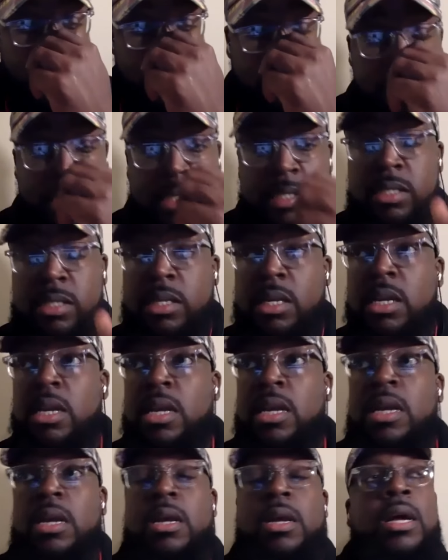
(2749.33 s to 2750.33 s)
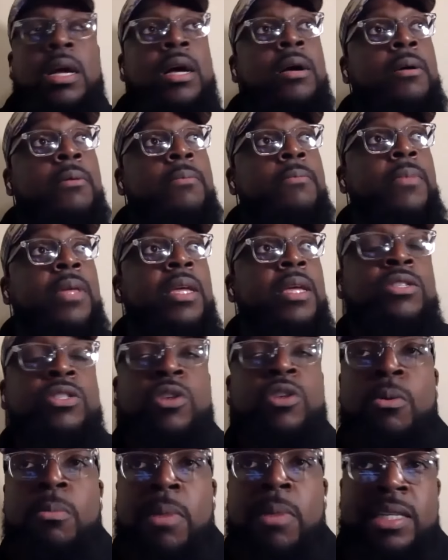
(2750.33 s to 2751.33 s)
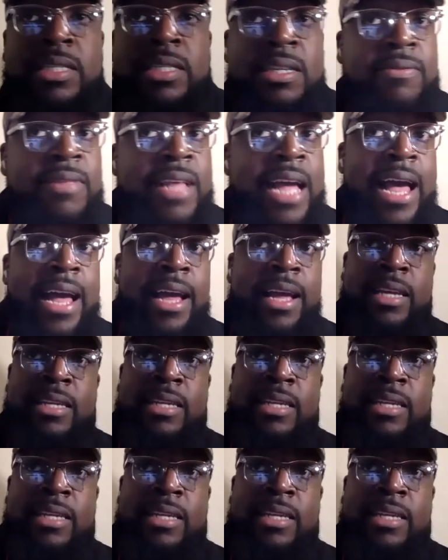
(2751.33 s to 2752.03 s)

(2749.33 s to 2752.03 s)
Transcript: wellness, um, and so much of that